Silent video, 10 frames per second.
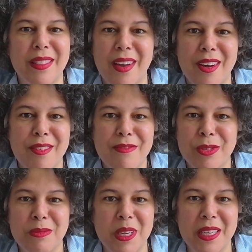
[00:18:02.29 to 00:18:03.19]
love
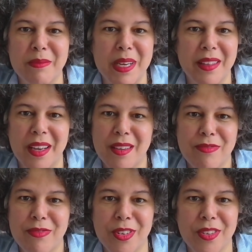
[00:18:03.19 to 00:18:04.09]
who's been in my life
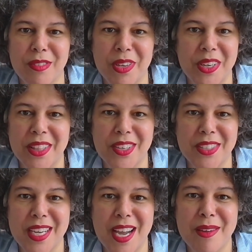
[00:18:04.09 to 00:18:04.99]
for a very long
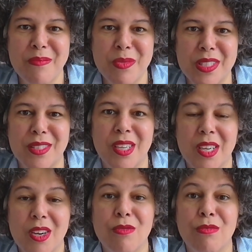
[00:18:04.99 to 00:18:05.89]
time was
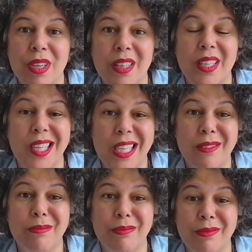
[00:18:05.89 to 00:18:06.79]

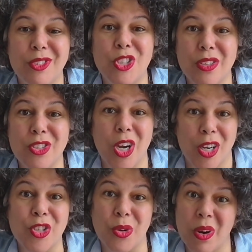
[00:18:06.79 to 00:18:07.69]
really a
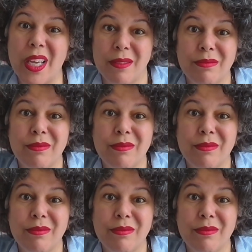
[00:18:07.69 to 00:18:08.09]
joy.